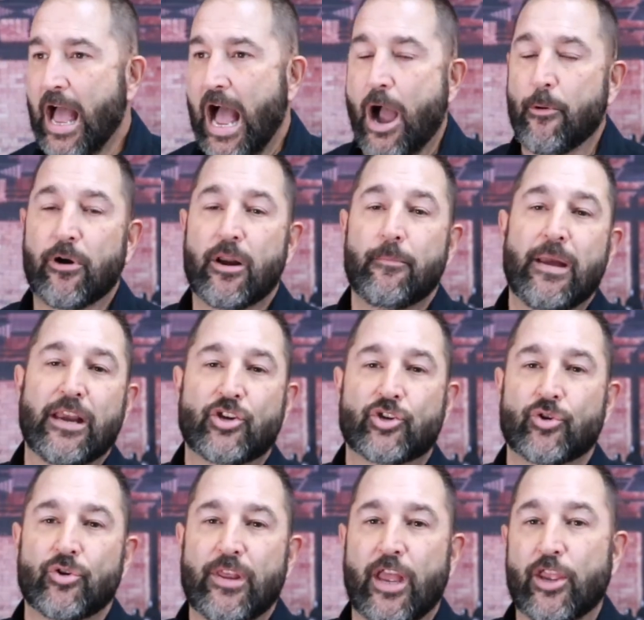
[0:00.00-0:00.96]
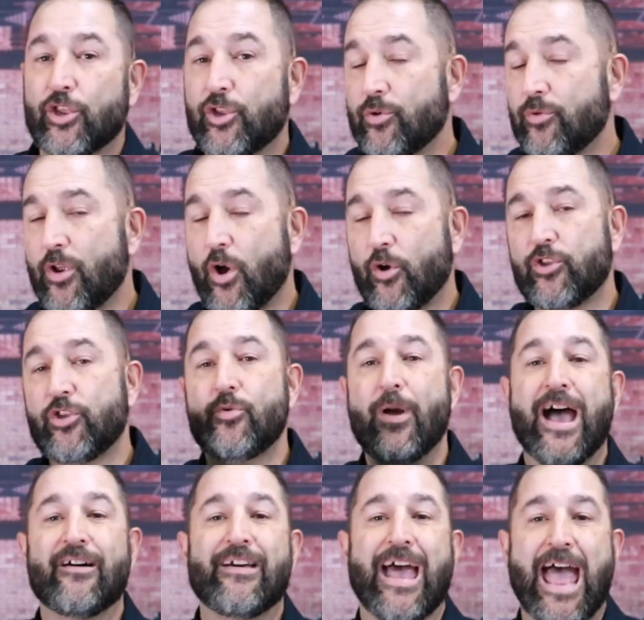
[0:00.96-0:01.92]
I want to make sure that you know
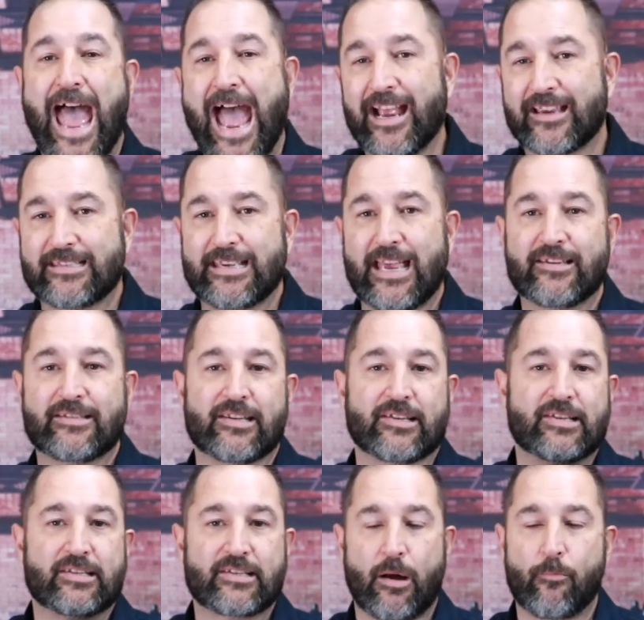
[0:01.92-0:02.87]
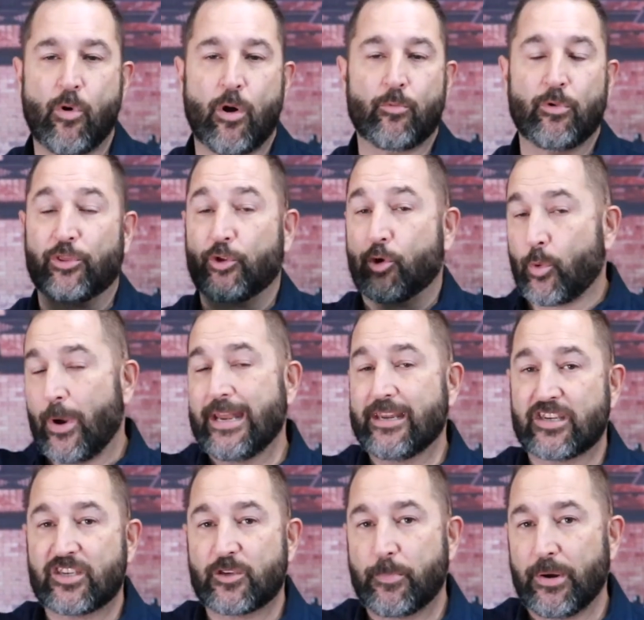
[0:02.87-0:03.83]
you have access to someone with
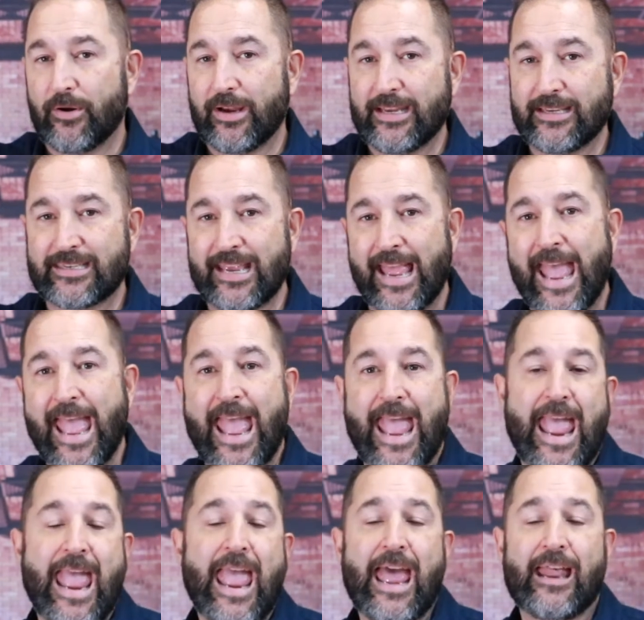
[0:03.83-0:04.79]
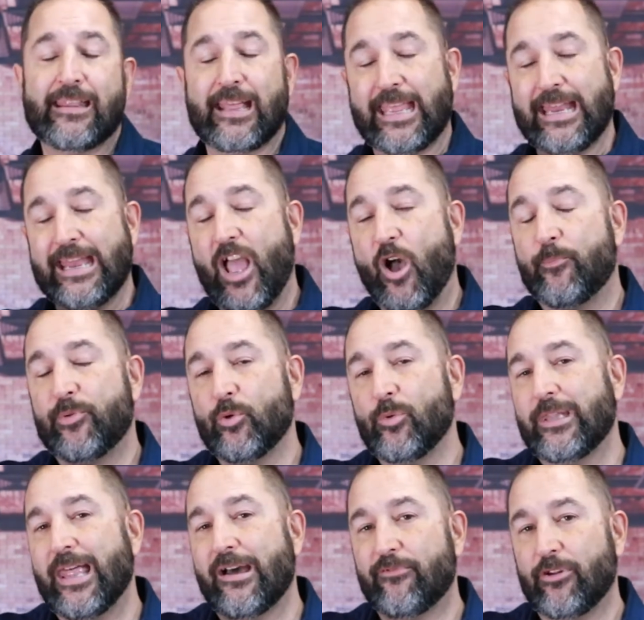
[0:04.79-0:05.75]
great experience and that can help
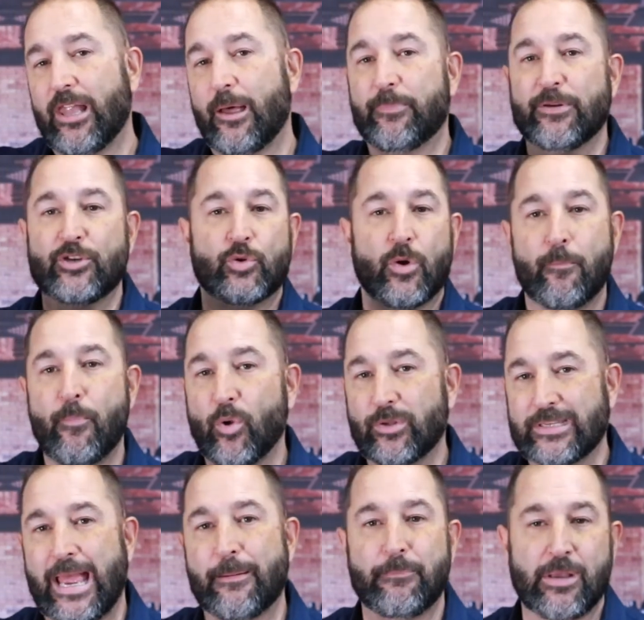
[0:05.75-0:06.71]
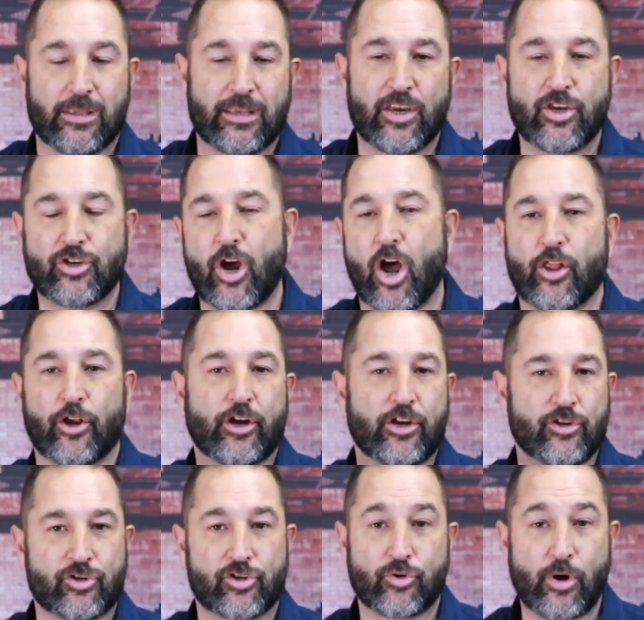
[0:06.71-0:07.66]
you level up into a multi million dollar
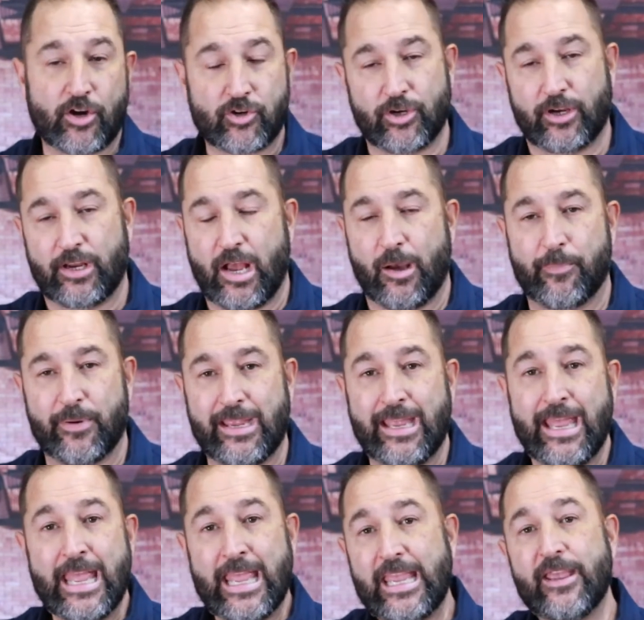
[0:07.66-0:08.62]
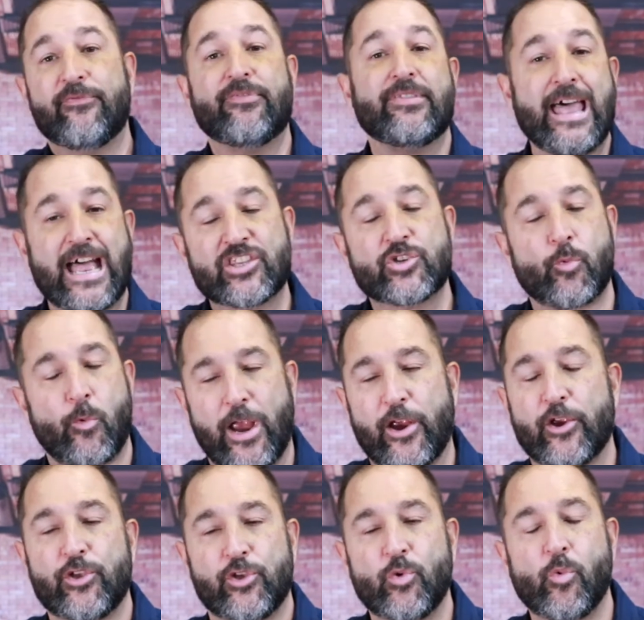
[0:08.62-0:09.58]
construction company if that's
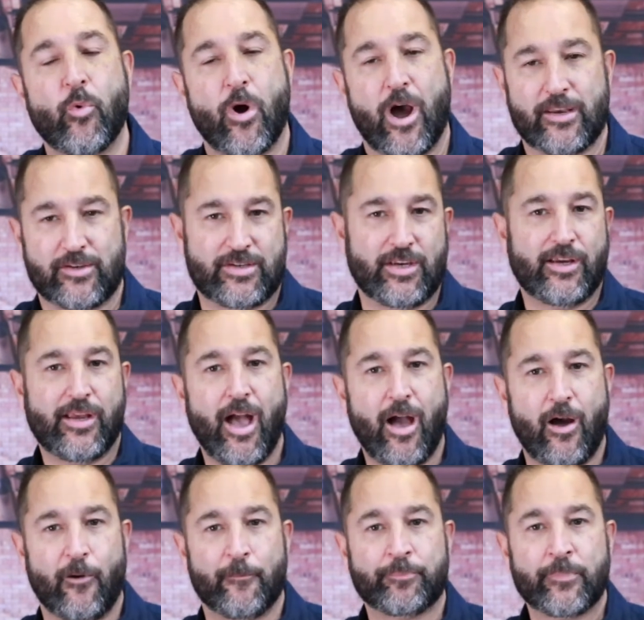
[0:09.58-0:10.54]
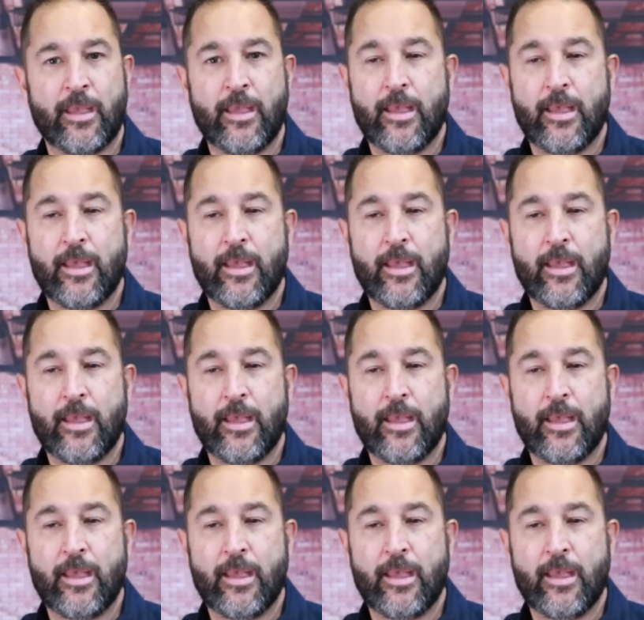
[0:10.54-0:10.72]
where you want to go.